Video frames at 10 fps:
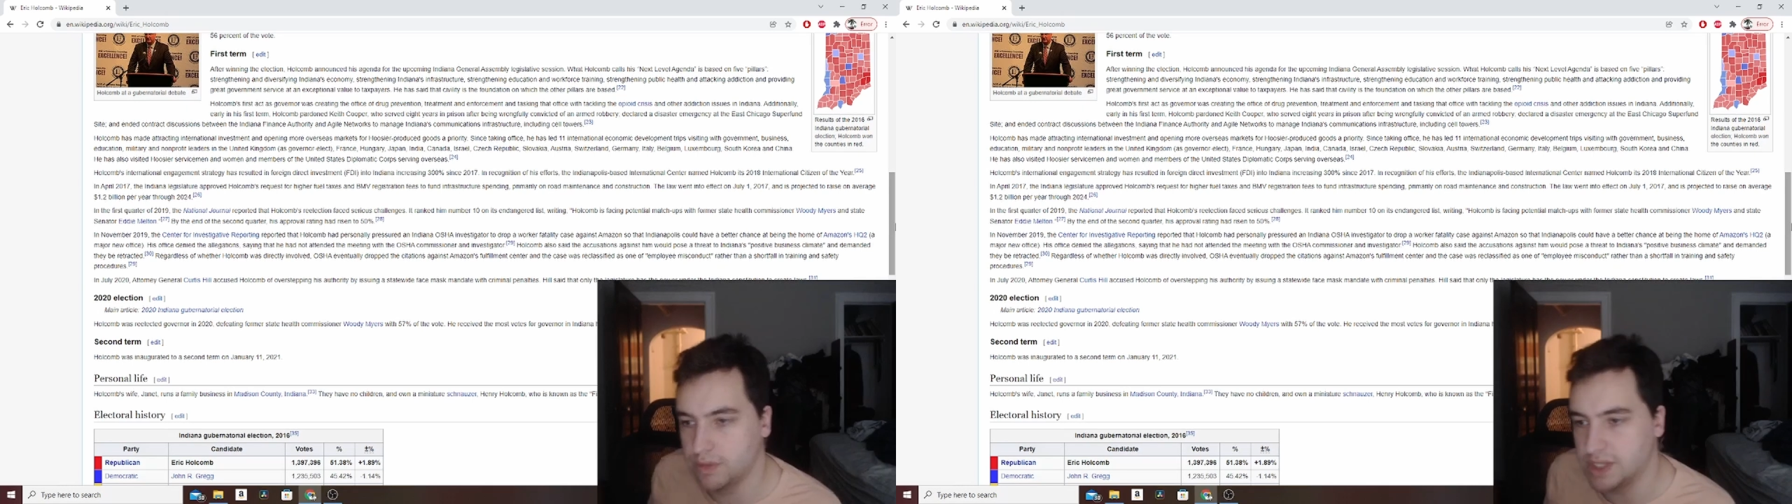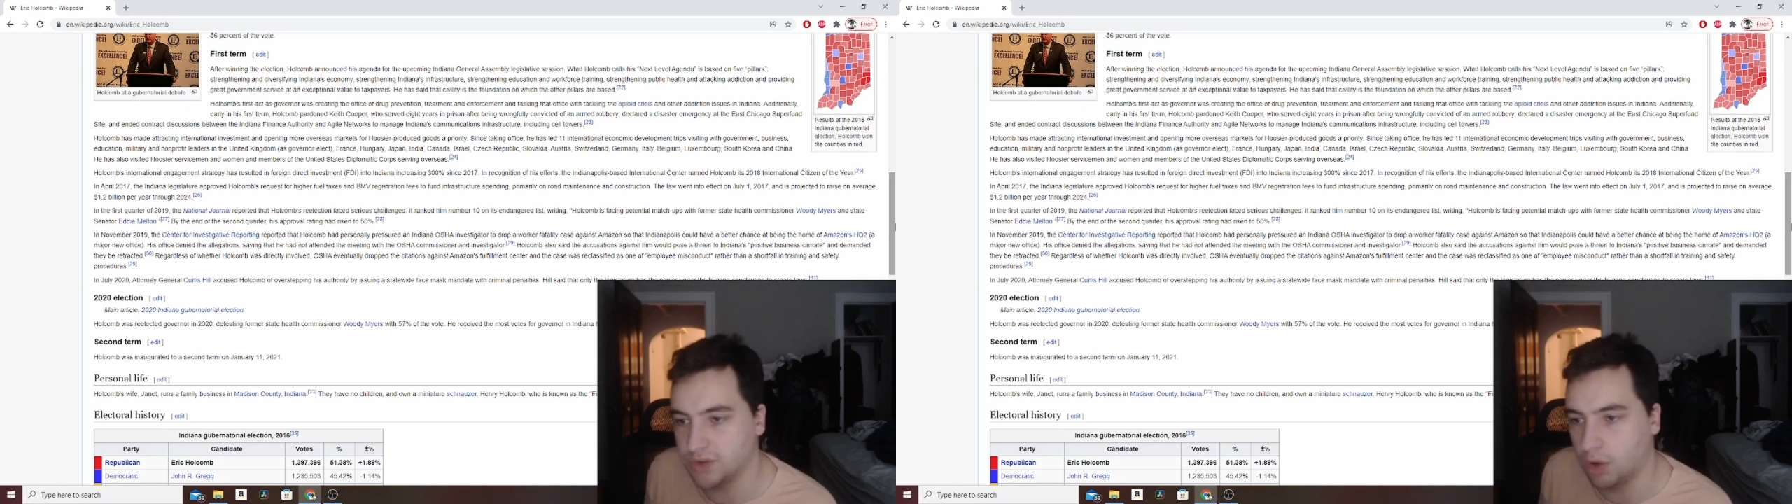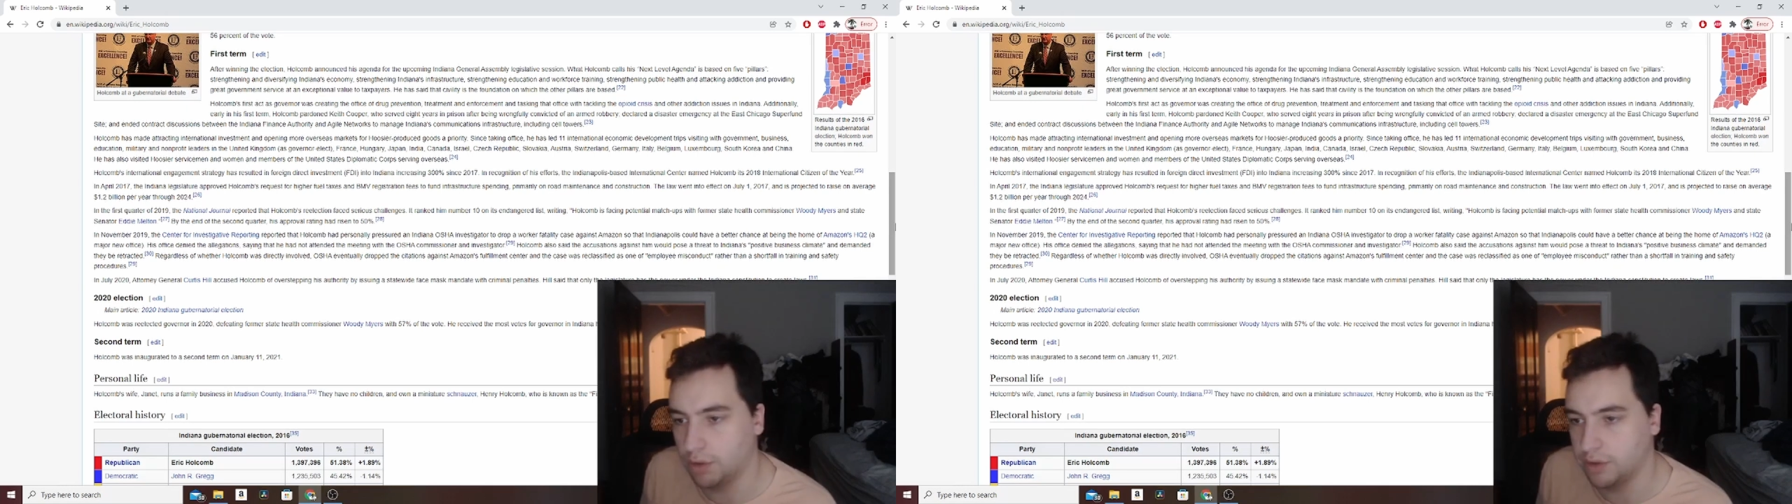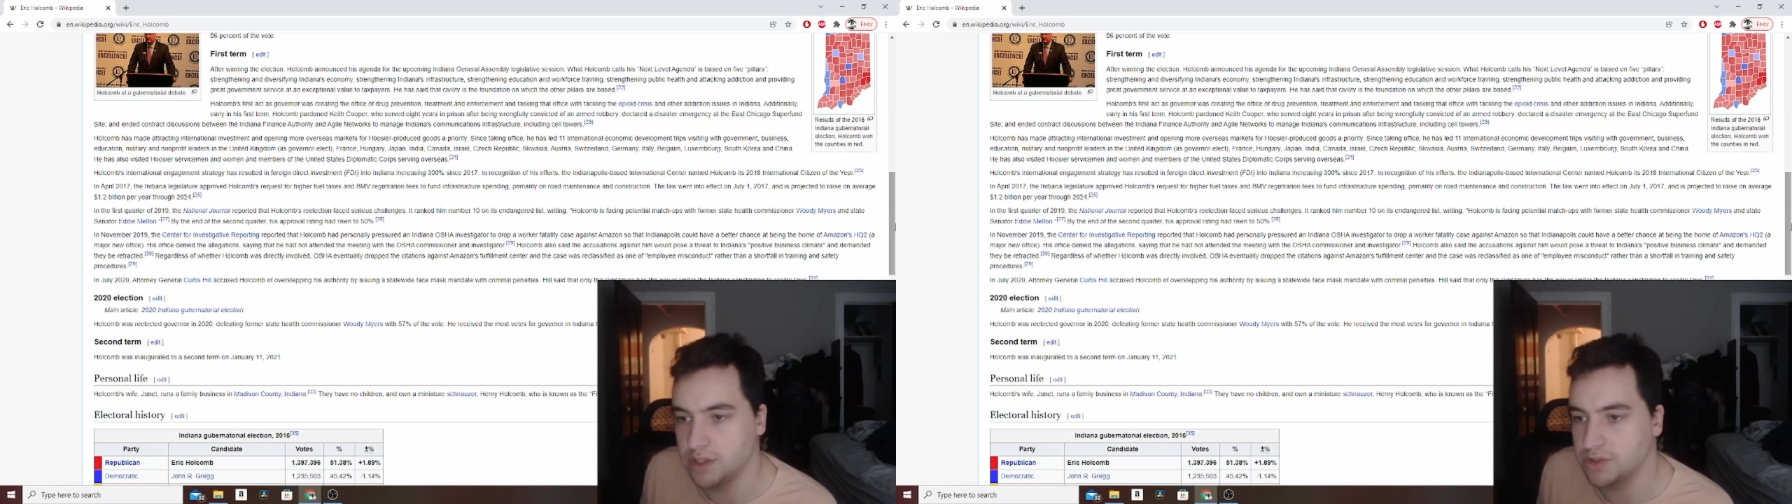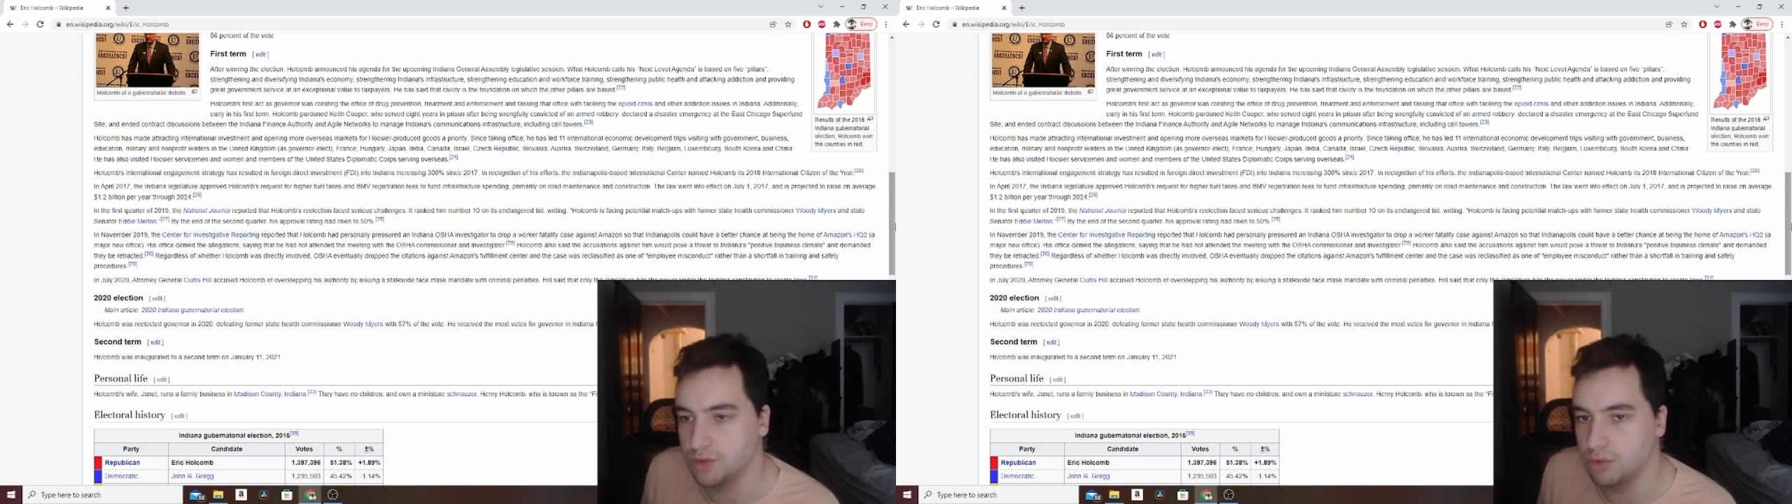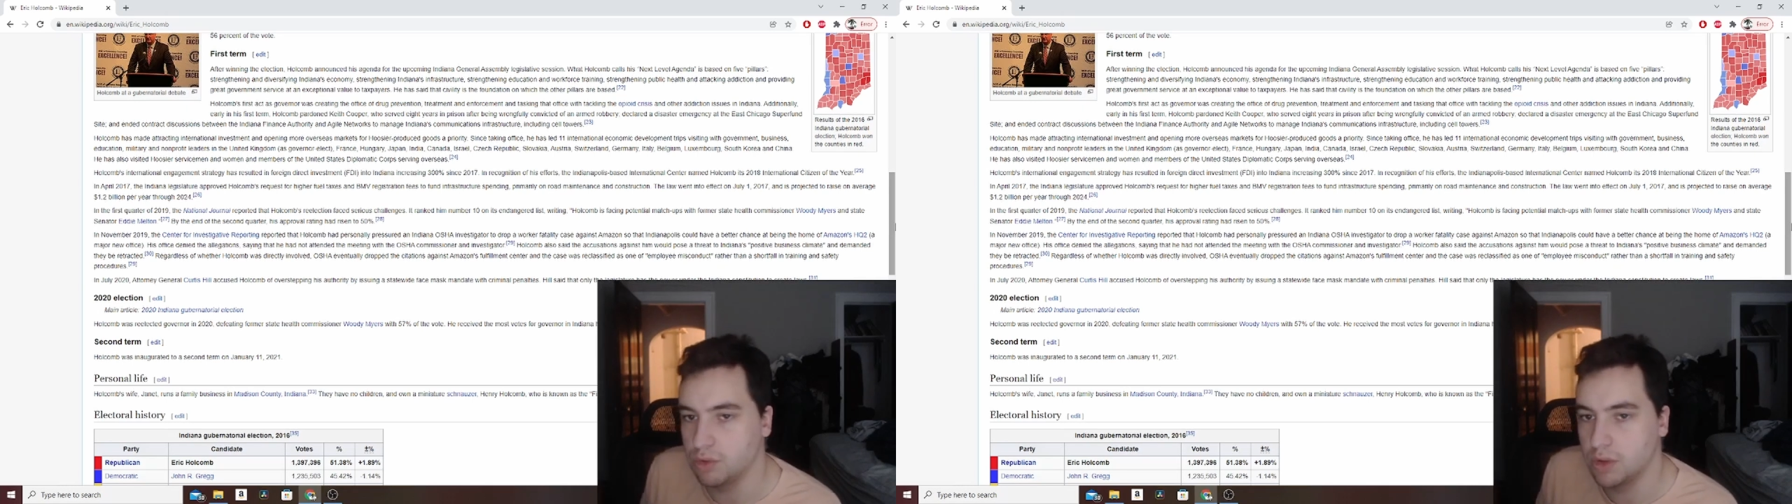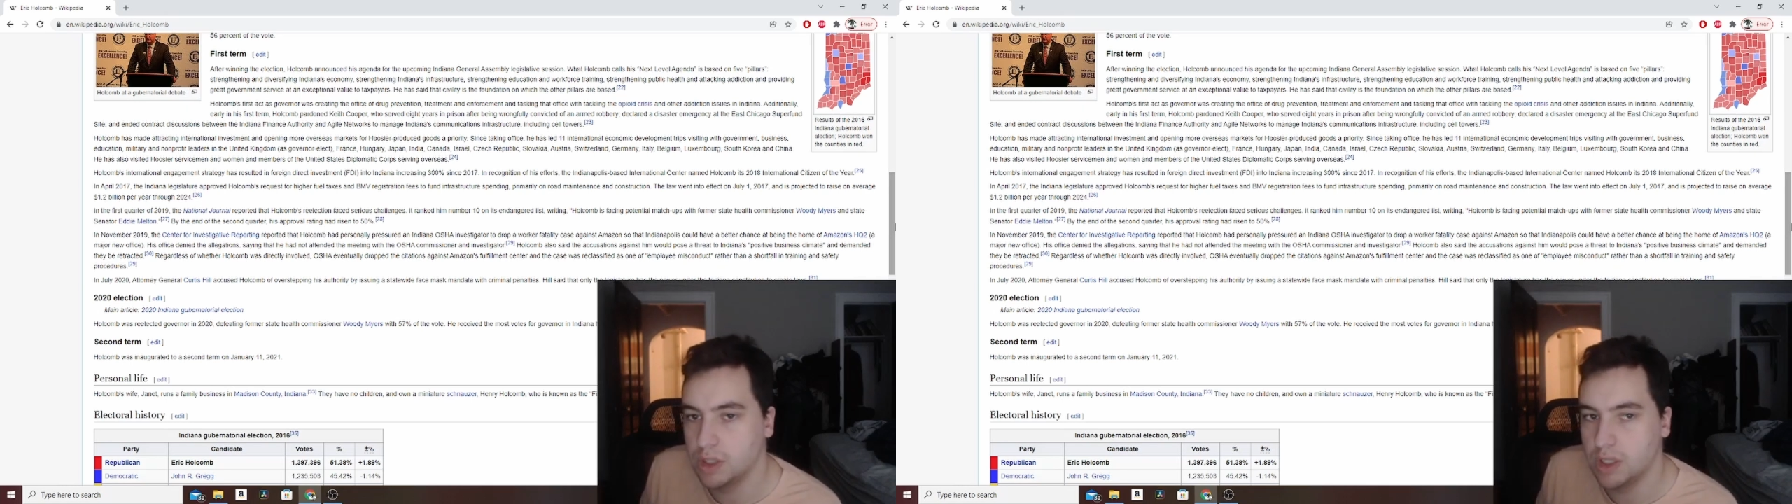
That's all they do.